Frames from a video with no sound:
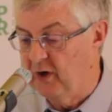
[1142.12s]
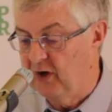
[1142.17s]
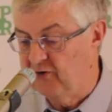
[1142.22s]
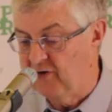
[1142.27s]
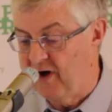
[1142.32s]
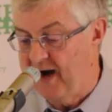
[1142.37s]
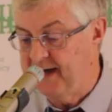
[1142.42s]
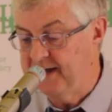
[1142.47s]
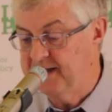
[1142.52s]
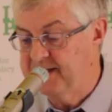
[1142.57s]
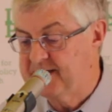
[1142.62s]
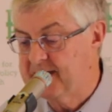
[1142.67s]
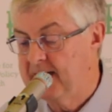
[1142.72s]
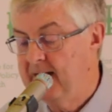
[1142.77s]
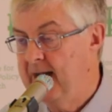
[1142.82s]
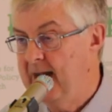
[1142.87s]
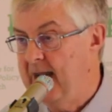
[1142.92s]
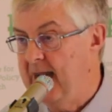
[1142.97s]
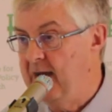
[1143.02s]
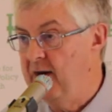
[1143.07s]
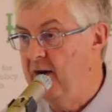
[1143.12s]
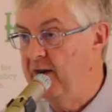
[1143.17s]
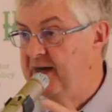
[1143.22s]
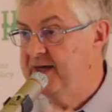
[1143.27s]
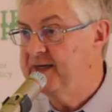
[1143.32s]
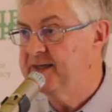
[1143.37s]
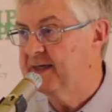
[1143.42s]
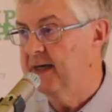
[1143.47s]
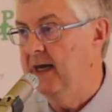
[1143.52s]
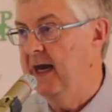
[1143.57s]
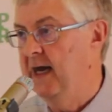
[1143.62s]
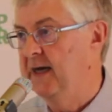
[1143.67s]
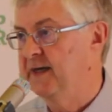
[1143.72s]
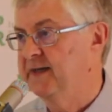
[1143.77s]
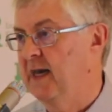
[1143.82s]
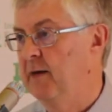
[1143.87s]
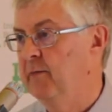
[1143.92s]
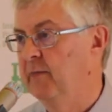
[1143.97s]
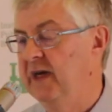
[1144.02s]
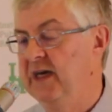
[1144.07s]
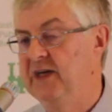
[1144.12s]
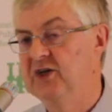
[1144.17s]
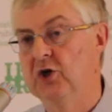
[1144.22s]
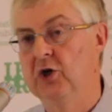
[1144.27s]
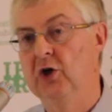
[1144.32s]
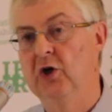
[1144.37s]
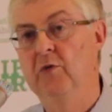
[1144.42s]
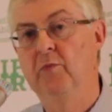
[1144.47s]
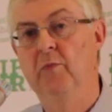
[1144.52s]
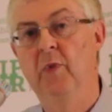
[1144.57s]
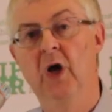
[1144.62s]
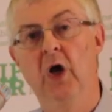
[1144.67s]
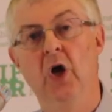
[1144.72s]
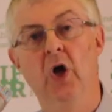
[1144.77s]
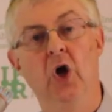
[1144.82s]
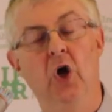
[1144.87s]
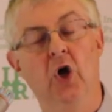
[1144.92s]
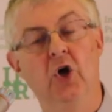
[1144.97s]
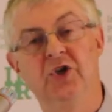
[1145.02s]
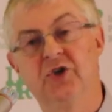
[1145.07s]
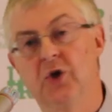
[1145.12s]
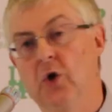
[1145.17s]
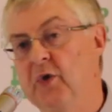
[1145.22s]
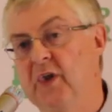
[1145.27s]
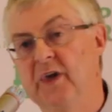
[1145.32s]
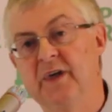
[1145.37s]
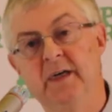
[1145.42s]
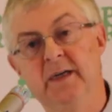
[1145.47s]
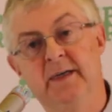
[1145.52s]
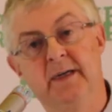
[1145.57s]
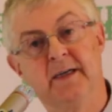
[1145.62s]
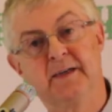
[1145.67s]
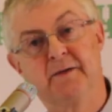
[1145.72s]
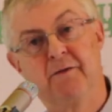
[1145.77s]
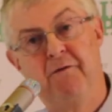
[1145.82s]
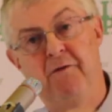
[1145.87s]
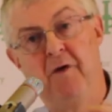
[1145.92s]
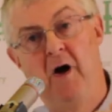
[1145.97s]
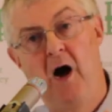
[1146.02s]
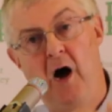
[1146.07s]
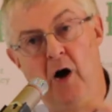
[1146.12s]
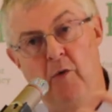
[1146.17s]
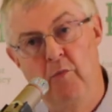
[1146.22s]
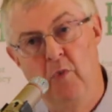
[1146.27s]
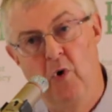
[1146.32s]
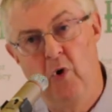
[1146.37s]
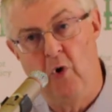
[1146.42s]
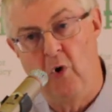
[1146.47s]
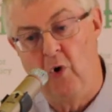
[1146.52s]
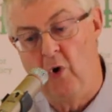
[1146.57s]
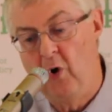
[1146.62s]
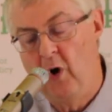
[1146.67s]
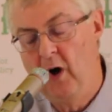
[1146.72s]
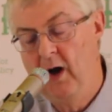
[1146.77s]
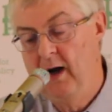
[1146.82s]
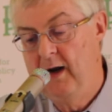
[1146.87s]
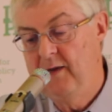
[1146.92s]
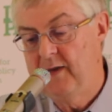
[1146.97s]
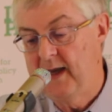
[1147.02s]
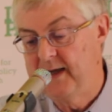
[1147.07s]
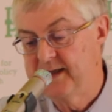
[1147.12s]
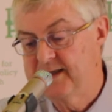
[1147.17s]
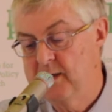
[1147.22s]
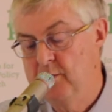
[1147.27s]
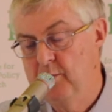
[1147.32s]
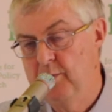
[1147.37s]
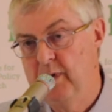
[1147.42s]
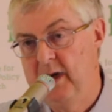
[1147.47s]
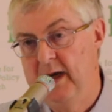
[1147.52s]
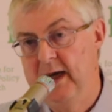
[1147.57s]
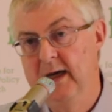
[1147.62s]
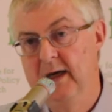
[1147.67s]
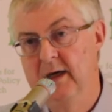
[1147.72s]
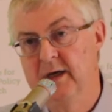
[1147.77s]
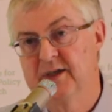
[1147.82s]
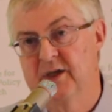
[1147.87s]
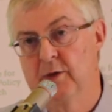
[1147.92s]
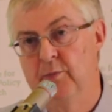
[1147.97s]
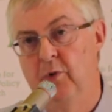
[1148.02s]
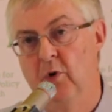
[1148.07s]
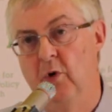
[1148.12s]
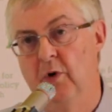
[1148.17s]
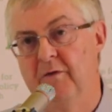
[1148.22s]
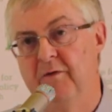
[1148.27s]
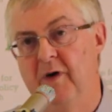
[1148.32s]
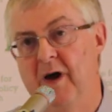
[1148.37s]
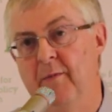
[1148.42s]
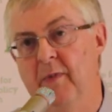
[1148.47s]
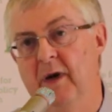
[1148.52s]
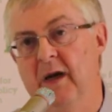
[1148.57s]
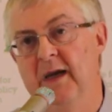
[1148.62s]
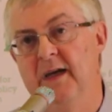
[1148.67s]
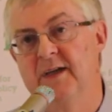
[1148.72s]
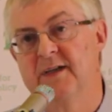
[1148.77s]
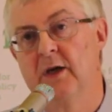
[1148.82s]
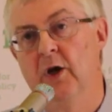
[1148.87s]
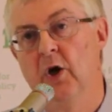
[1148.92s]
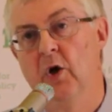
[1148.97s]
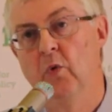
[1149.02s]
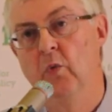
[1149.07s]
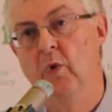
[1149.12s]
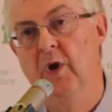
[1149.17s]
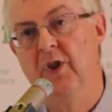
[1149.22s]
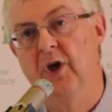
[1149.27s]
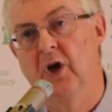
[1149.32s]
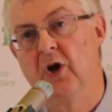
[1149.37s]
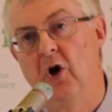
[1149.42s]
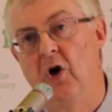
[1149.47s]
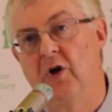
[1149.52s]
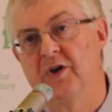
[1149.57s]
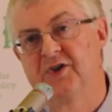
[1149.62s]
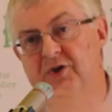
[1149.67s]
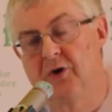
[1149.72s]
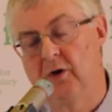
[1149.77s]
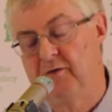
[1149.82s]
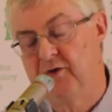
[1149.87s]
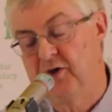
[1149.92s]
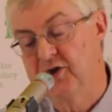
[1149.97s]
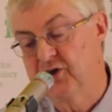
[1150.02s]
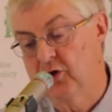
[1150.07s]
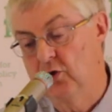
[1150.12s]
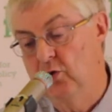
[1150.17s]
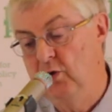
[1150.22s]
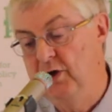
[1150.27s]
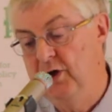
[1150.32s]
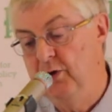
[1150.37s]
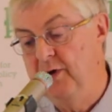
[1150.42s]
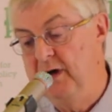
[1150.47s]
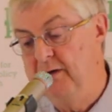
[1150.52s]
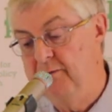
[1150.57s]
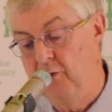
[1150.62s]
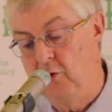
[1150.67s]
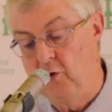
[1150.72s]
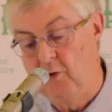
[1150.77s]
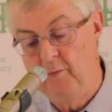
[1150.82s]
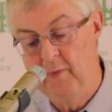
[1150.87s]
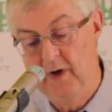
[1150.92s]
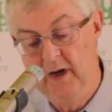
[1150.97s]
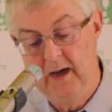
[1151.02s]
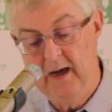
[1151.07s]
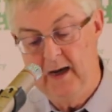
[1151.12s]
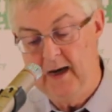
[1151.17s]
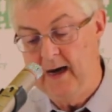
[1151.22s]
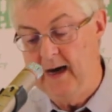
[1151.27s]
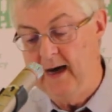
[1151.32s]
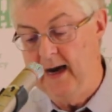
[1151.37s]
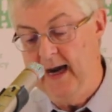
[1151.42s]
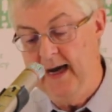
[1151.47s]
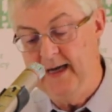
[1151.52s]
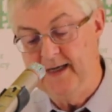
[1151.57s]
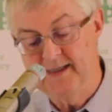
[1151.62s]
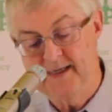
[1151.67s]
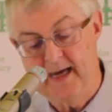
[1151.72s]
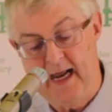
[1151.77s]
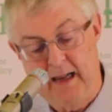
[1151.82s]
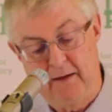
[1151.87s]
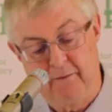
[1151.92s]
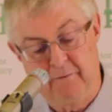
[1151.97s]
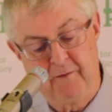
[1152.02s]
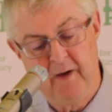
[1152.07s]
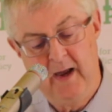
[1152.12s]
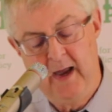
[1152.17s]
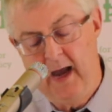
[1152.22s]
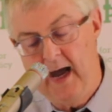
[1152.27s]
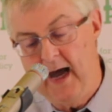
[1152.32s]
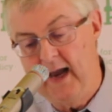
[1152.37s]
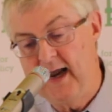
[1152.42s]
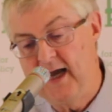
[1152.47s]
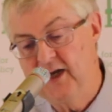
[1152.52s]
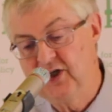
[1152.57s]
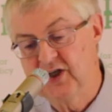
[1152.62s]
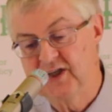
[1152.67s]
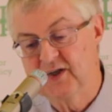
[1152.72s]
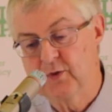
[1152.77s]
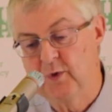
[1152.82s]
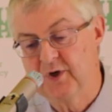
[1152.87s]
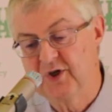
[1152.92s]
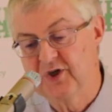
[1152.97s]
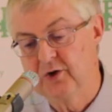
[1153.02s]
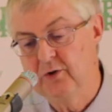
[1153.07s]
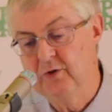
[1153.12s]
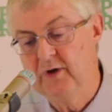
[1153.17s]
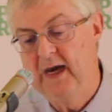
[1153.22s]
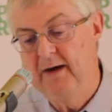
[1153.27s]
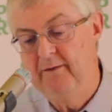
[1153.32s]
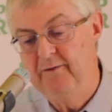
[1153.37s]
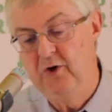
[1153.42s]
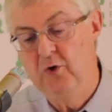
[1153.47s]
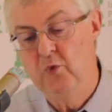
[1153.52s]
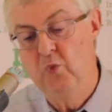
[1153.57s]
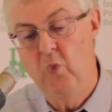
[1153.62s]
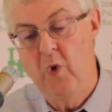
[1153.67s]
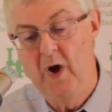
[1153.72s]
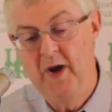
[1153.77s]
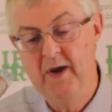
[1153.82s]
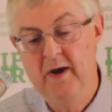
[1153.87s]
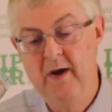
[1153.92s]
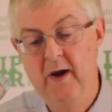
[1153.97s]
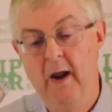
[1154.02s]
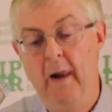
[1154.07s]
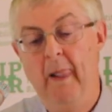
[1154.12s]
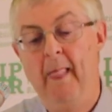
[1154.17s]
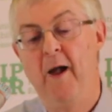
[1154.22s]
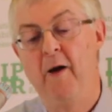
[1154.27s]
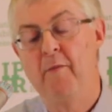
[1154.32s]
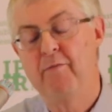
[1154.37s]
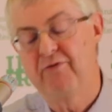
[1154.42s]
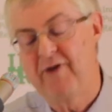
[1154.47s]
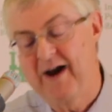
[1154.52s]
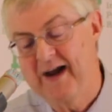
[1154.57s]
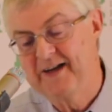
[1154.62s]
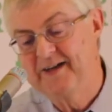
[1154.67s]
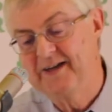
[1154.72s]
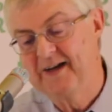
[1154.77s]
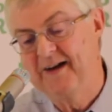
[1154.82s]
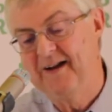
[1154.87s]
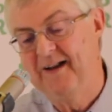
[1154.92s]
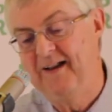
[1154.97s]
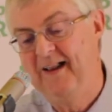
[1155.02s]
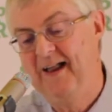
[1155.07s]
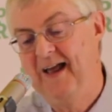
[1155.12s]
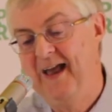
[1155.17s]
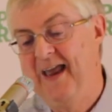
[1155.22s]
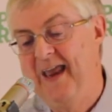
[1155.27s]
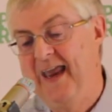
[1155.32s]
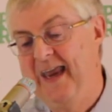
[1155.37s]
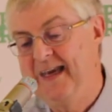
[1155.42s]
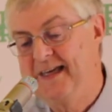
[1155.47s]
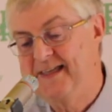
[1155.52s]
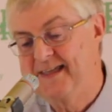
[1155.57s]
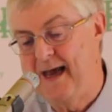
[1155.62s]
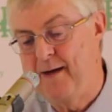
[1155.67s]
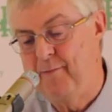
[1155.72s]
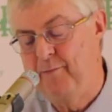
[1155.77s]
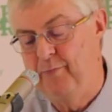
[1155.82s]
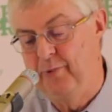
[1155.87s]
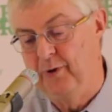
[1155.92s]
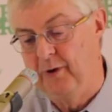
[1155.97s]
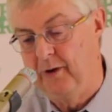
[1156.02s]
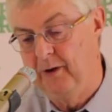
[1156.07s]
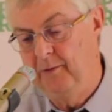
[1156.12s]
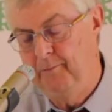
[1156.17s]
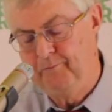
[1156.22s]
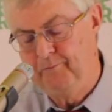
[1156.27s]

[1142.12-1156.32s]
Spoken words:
grant in this Assembly term so that it does far more than simply support families with the cost of the school uniform itself. And I just want to give you one practical example